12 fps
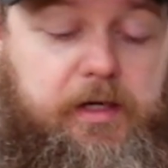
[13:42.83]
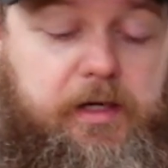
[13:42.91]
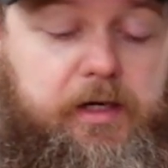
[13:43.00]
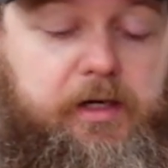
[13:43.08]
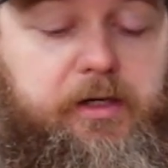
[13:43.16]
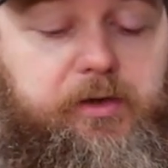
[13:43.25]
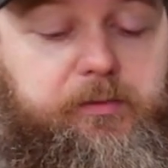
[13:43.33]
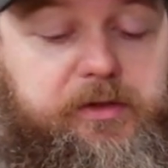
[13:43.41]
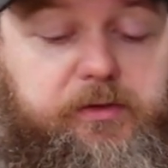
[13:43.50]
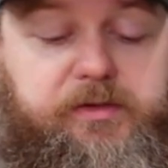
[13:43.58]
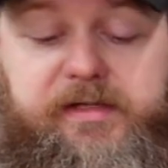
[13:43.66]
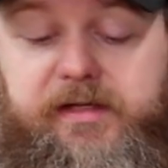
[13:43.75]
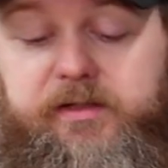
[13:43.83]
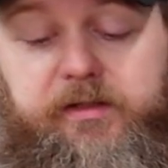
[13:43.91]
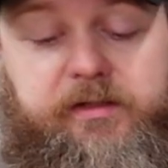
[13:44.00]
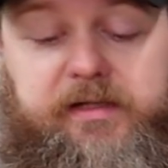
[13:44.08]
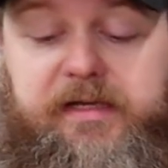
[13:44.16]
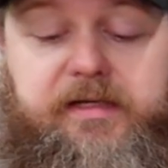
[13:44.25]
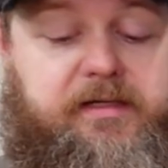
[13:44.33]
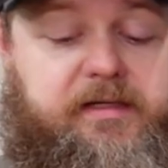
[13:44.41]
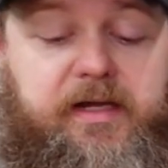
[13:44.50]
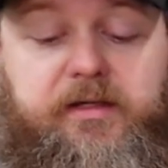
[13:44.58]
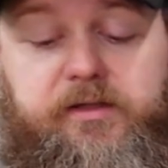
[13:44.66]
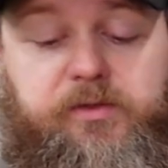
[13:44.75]
it was actually, again,
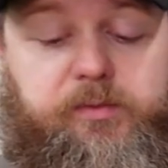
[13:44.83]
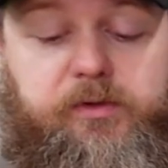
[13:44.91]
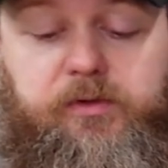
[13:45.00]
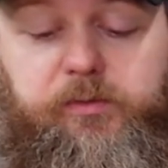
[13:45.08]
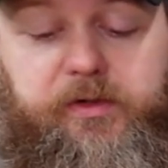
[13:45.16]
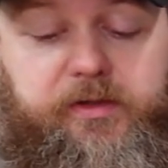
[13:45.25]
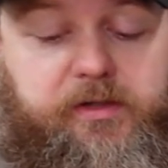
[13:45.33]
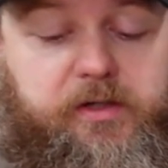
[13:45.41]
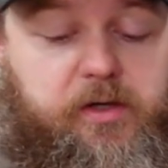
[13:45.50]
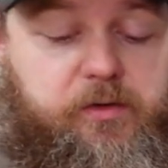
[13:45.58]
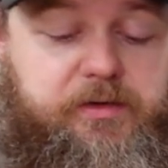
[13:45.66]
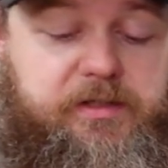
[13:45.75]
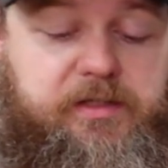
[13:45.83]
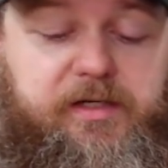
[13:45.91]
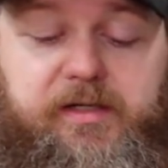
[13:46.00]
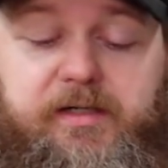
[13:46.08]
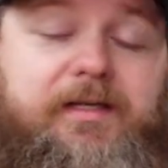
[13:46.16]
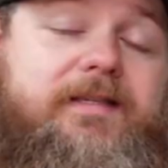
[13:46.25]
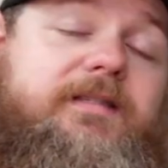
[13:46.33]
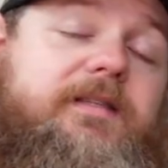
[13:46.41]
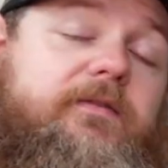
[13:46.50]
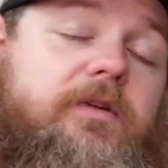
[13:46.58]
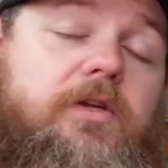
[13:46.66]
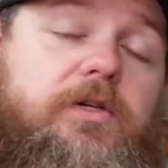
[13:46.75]
negligible with the hose connected at
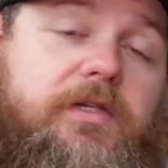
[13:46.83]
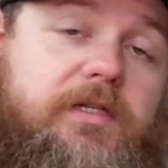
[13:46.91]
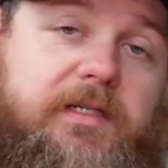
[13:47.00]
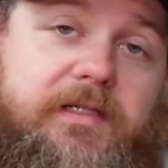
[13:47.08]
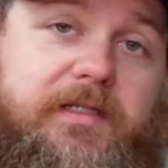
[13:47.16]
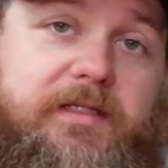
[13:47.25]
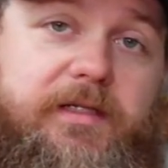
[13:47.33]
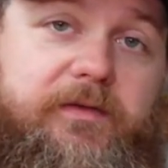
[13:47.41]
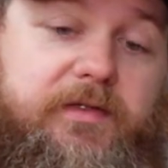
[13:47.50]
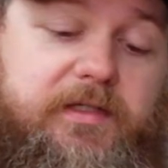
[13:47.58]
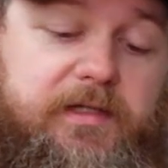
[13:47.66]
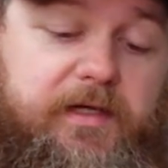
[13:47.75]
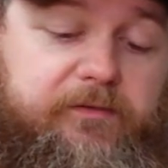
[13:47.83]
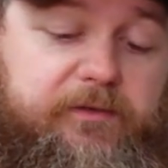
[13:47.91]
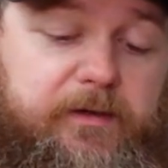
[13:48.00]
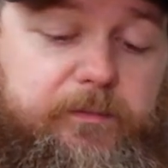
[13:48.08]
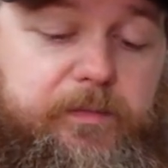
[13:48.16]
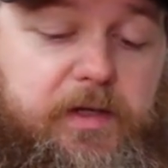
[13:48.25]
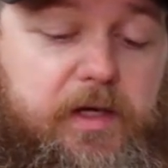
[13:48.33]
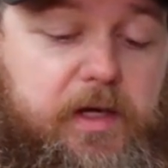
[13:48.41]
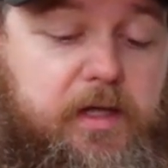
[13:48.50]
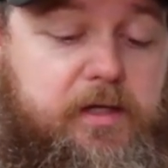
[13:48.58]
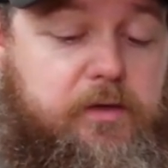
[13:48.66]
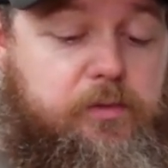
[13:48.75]
767 CFM.
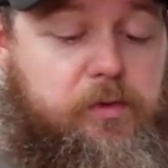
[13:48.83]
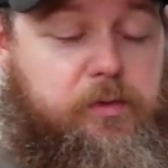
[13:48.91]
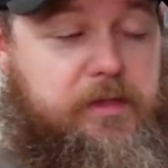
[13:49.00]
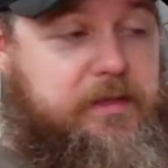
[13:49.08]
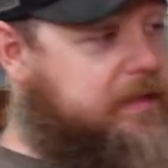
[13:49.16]
And then when we did